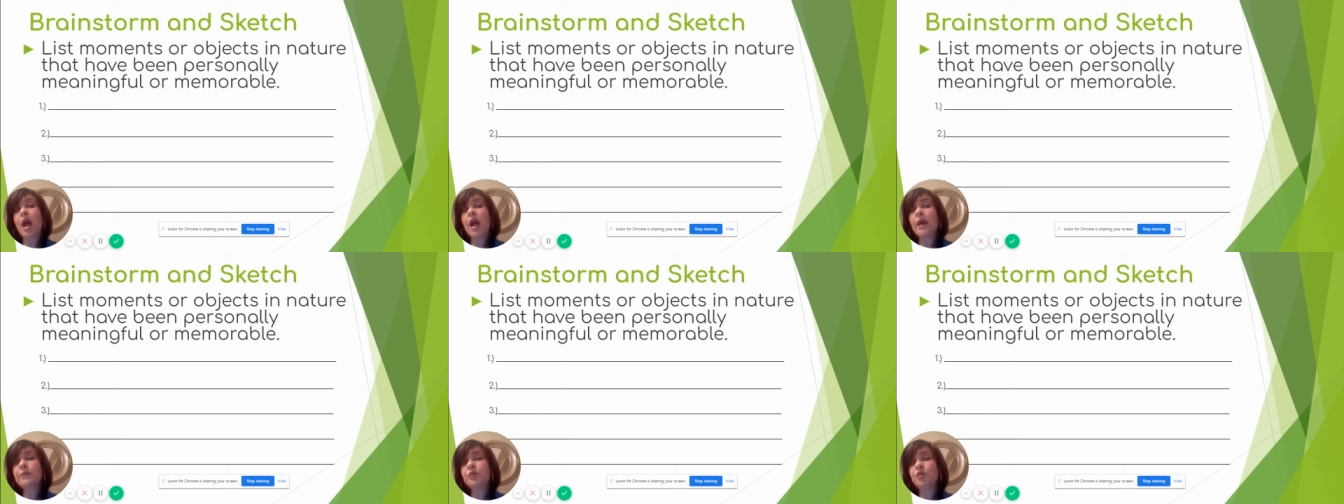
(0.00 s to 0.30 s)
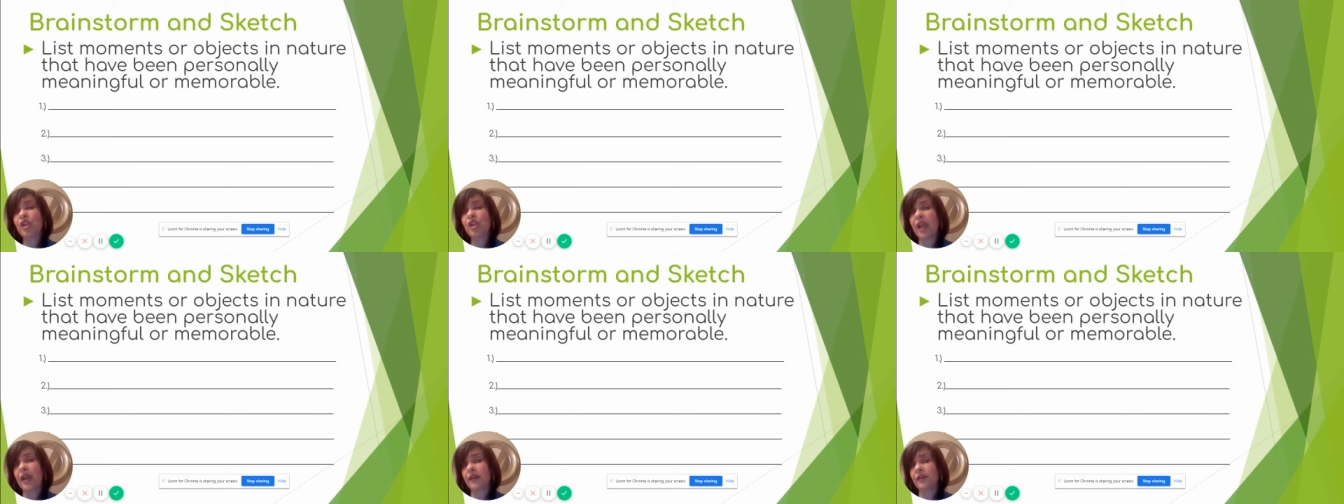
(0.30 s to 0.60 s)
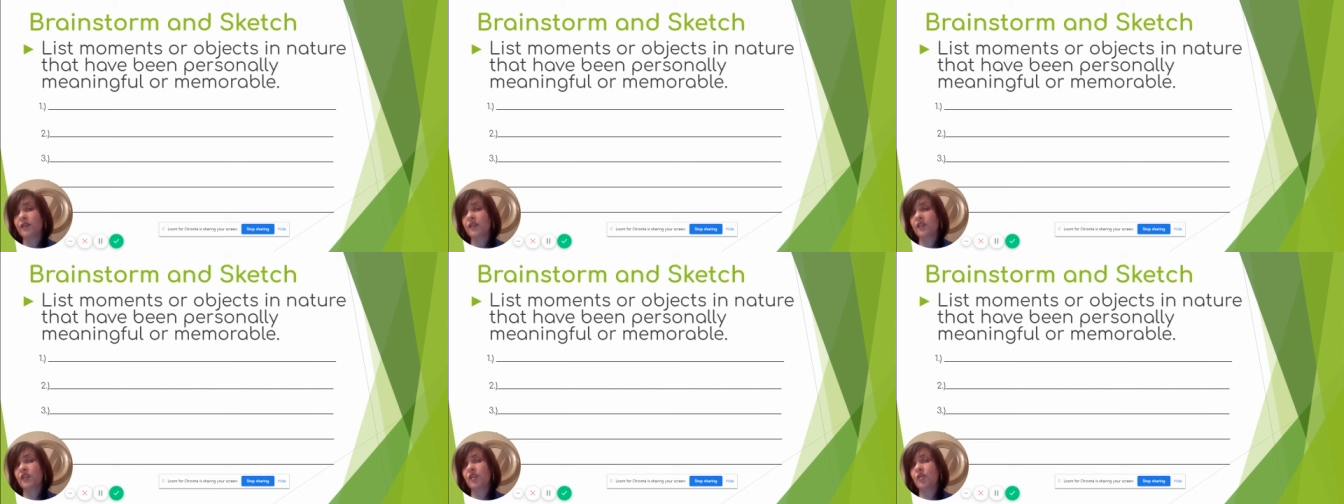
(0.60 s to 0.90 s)

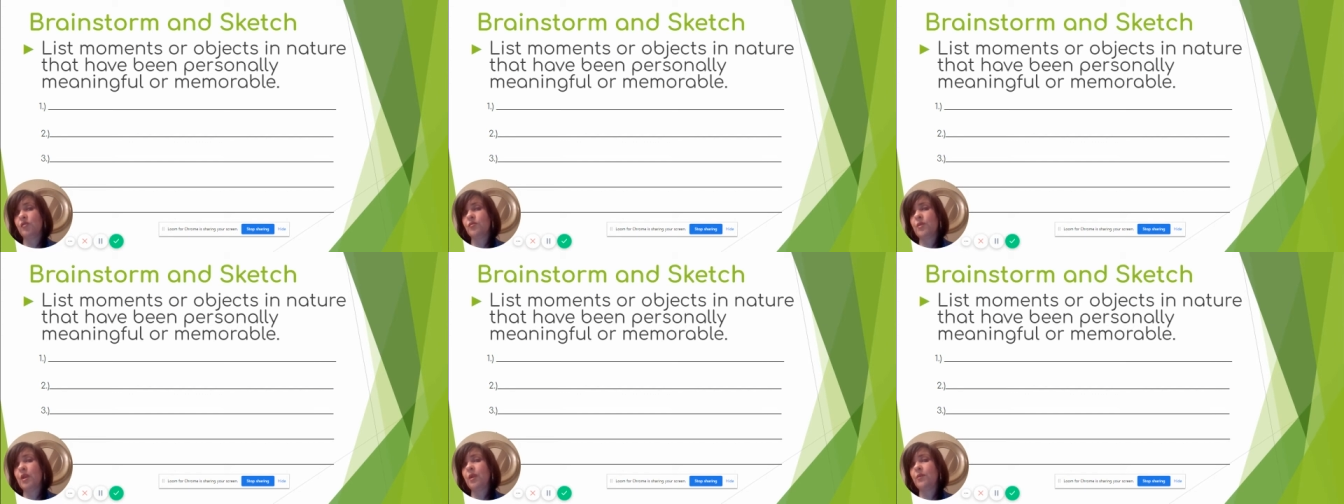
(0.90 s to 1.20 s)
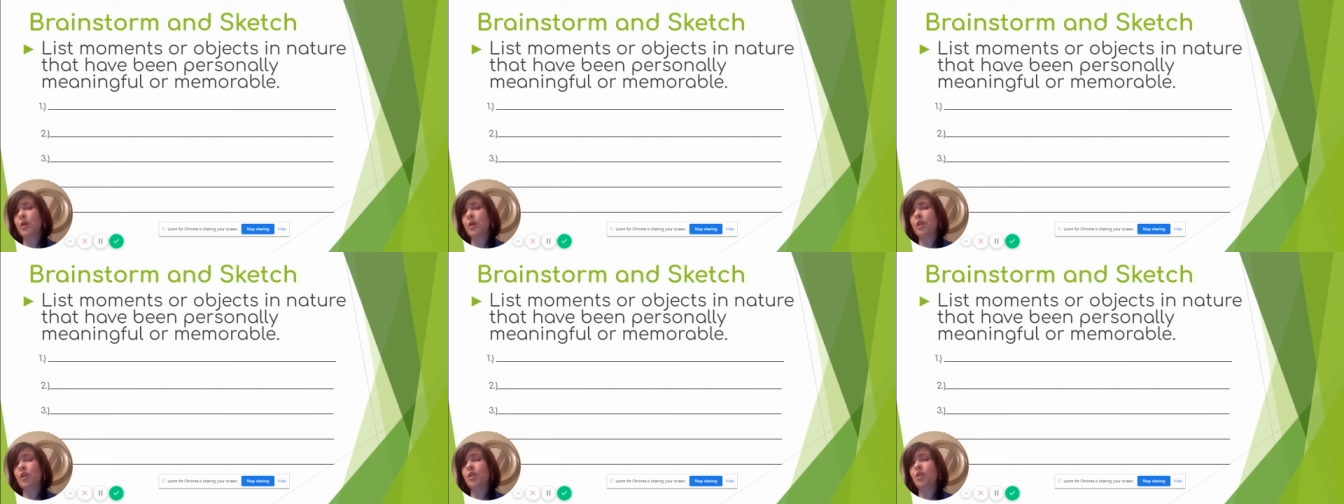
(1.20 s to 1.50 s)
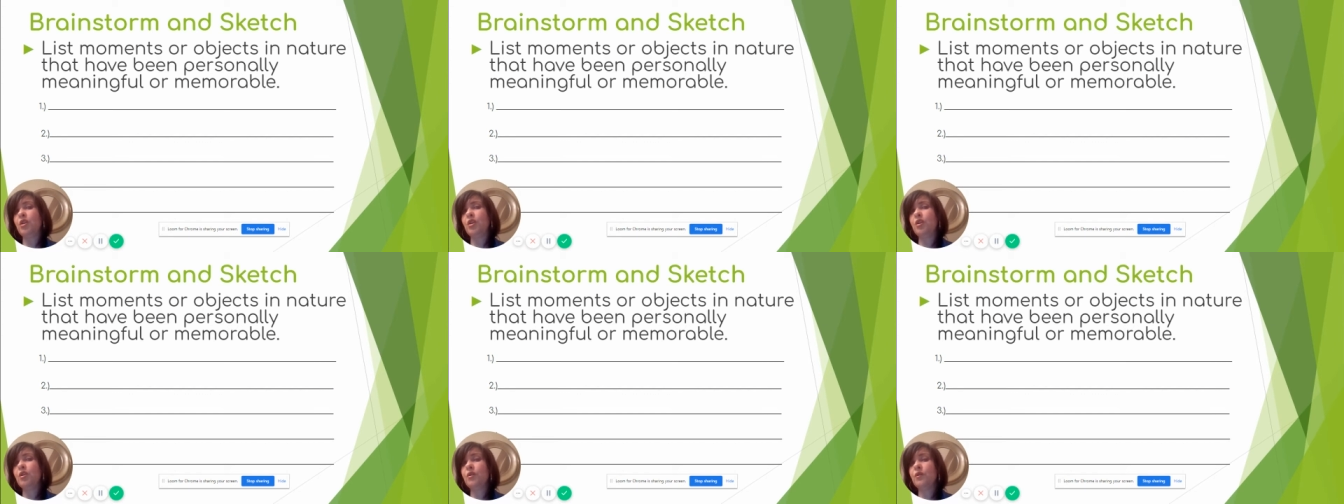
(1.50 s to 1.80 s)
objects. So maybe
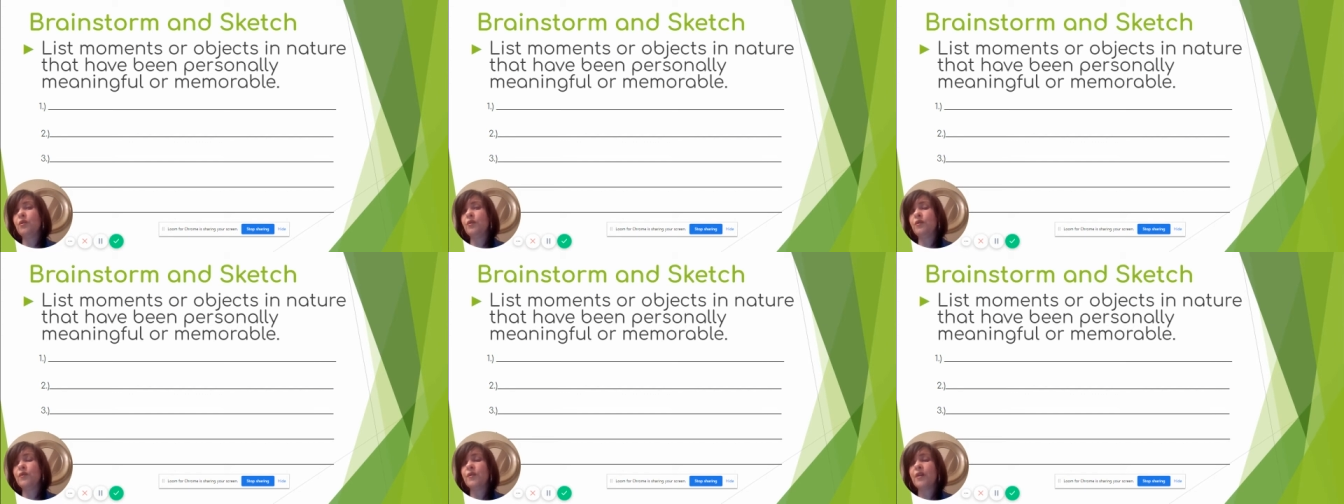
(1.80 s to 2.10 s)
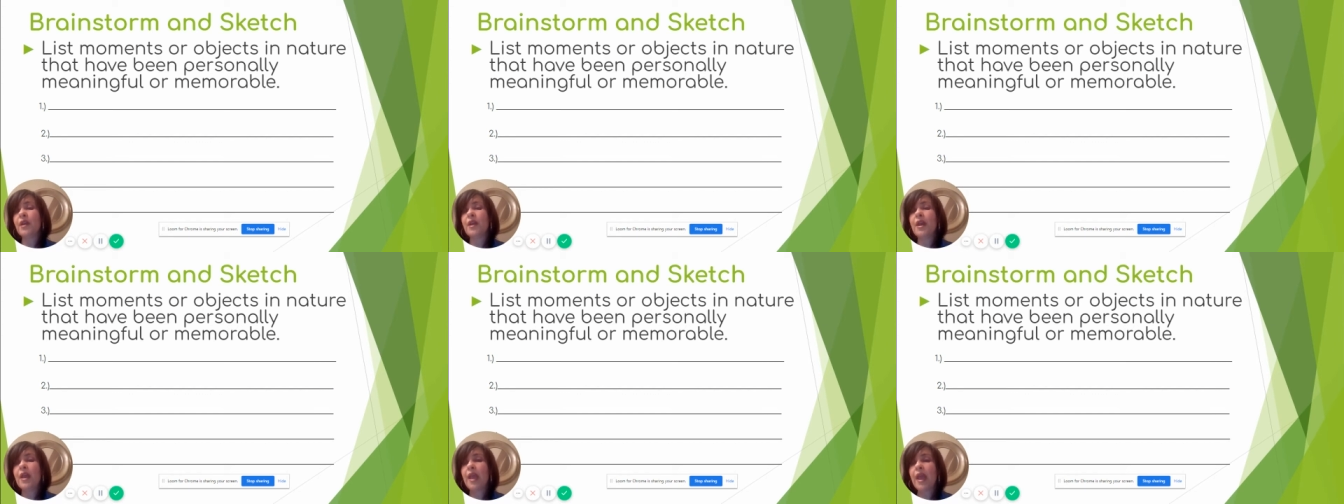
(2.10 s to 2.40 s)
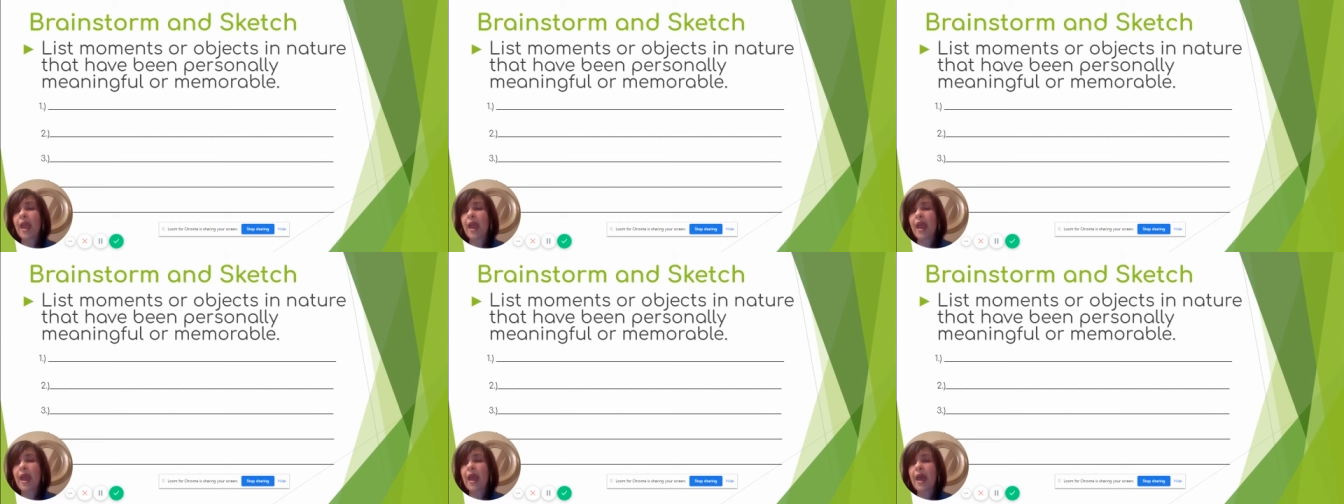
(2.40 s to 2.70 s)
you've
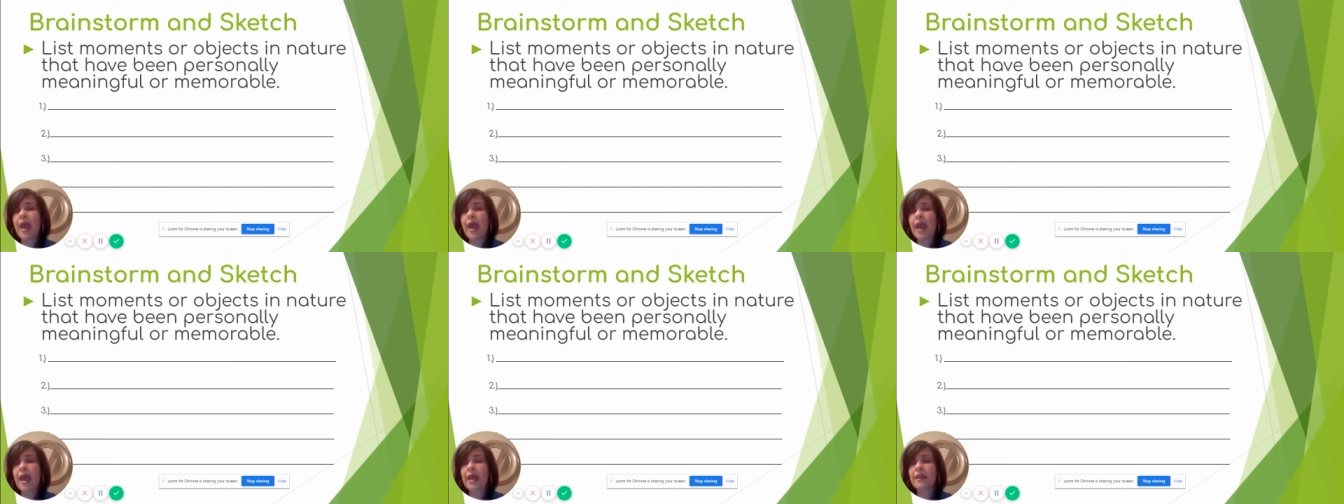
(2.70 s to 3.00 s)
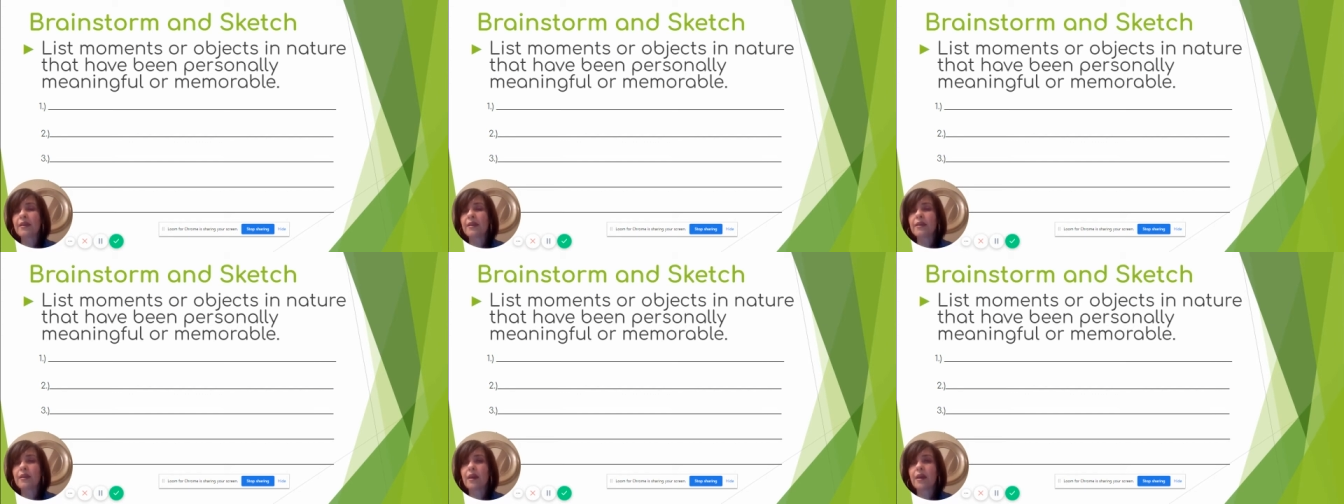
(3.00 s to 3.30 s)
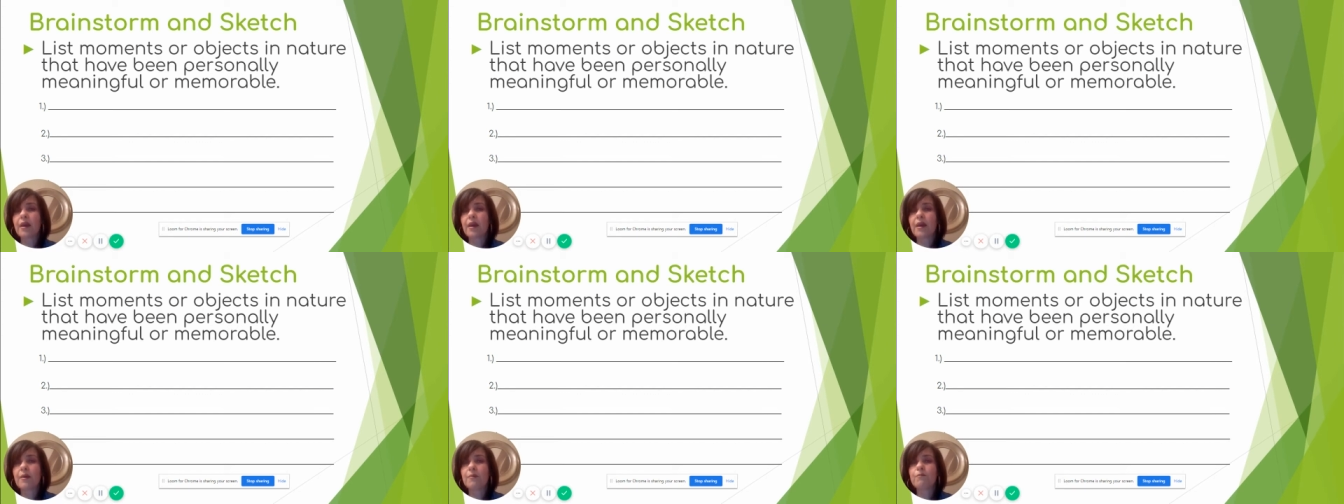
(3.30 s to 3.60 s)
had
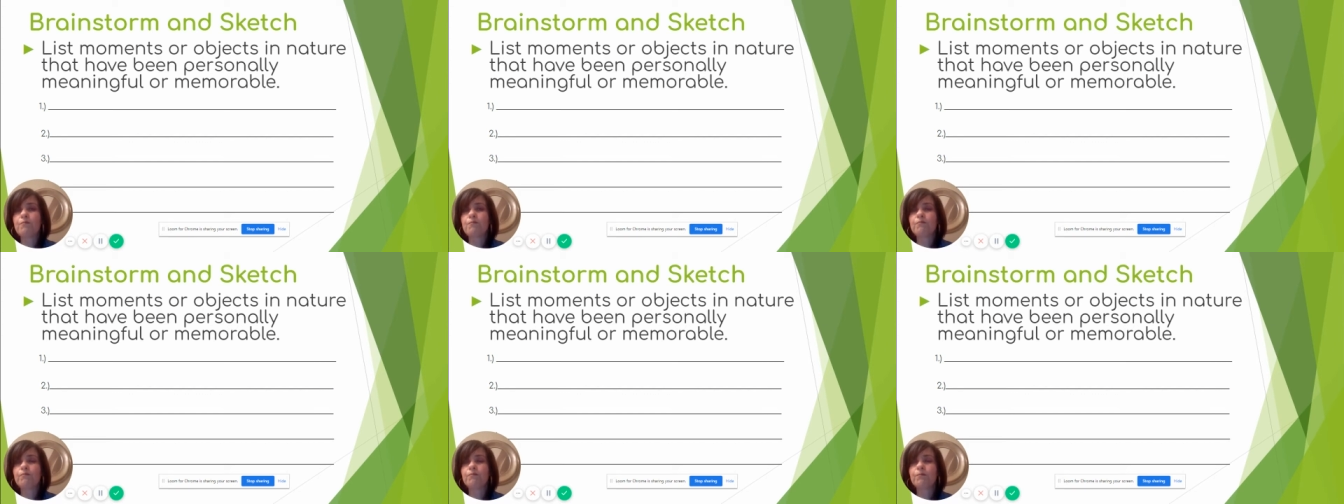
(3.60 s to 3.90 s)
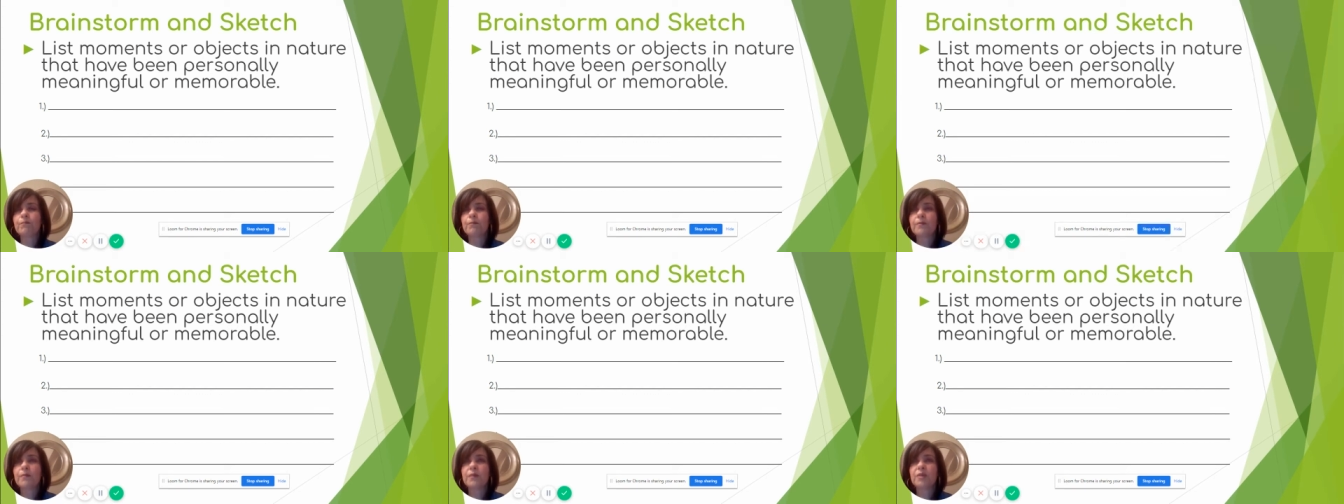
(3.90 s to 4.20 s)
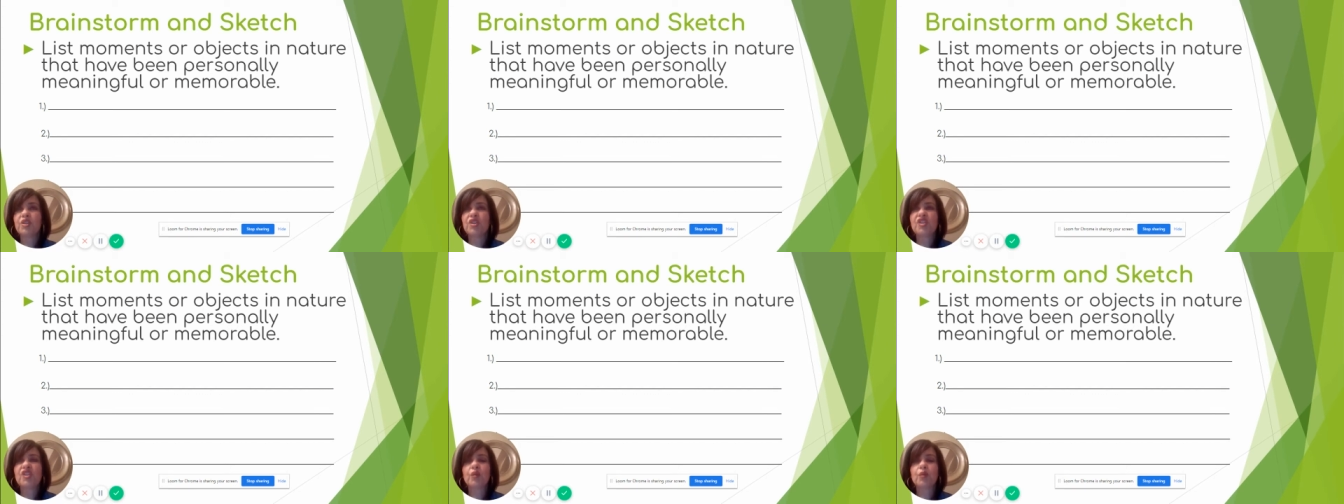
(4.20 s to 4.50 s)

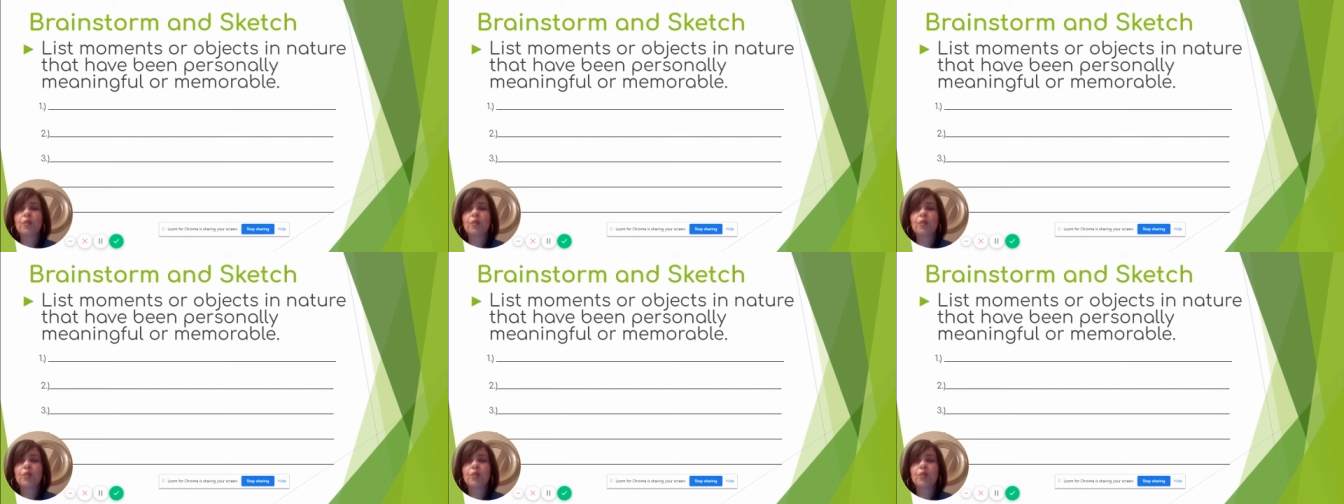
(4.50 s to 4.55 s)
just